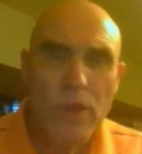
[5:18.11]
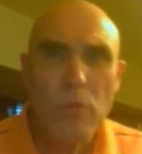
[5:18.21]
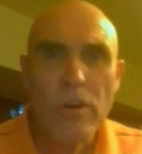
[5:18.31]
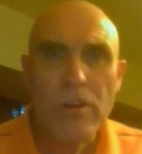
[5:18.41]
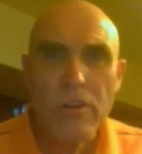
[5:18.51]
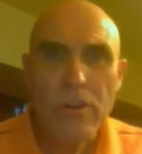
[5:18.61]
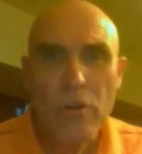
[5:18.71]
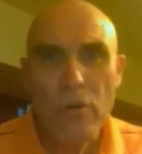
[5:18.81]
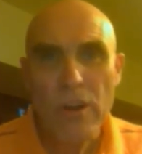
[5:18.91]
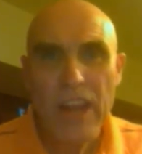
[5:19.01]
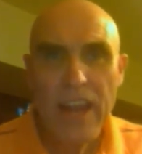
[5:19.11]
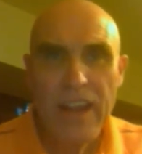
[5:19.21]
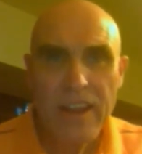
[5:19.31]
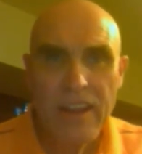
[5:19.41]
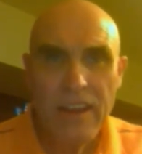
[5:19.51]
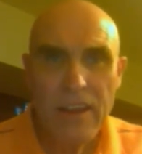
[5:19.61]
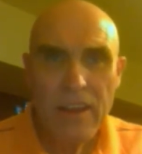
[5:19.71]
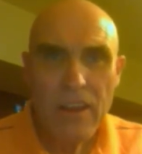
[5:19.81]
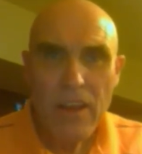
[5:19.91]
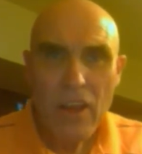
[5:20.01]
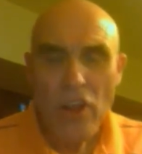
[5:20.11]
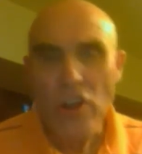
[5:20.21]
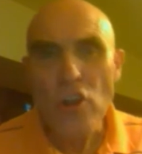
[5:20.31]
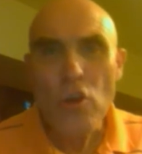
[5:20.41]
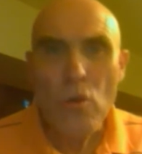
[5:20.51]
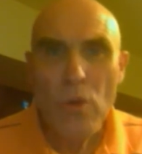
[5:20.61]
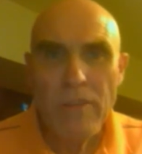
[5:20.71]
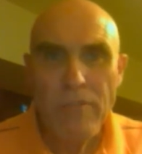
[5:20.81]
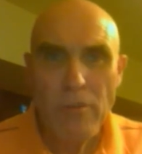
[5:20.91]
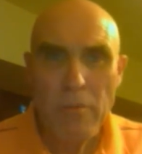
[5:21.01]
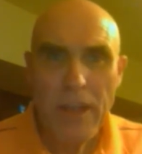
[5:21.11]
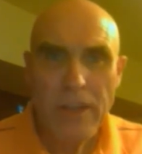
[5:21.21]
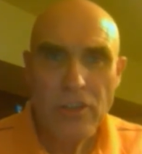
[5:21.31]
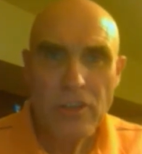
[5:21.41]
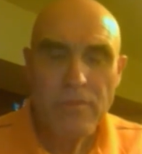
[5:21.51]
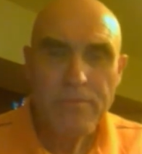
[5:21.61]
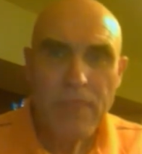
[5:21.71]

We weren't creating new information.